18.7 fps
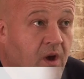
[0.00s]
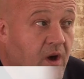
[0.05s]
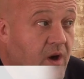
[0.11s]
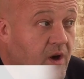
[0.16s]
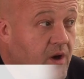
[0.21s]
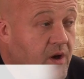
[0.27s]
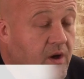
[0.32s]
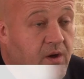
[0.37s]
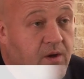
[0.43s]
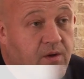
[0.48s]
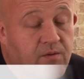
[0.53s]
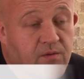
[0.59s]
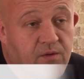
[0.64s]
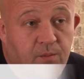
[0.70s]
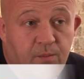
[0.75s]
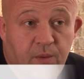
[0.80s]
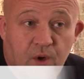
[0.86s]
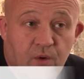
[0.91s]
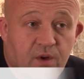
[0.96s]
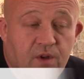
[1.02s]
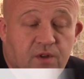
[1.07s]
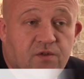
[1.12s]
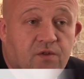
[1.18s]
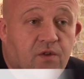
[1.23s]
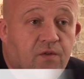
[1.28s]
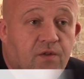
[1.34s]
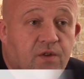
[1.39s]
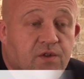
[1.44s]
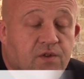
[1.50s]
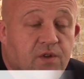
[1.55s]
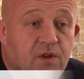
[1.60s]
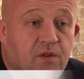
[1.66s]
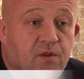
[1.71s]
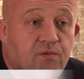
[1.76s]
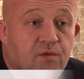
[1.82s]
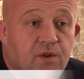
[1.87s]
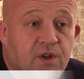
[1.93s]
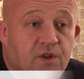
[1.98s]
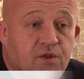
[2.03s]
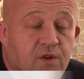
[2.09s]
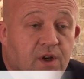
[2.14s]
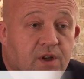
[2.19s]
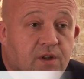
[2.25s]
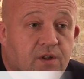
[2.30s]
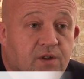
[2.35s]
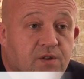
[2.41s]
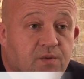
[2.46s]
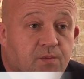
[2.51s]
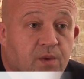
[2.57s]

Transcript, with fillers: Uh, the buildings, obviously, that really attracted us,